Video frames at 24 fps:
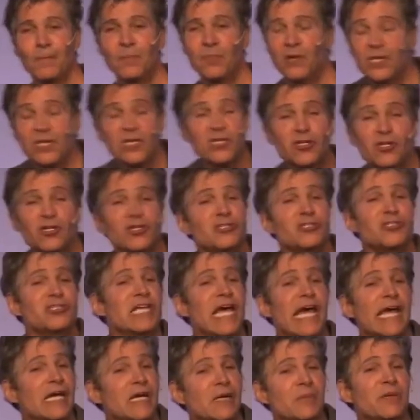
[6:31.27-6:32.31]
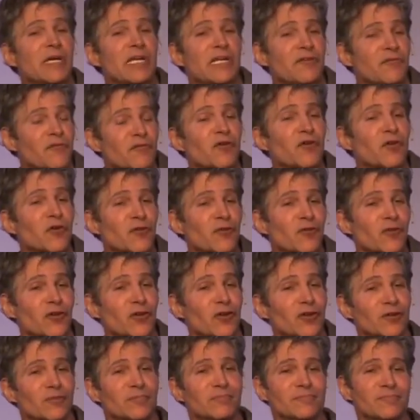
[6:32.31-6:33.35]
But he couldn't take them any
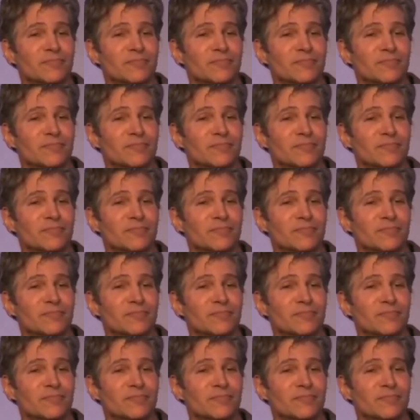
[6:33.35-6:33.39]
further.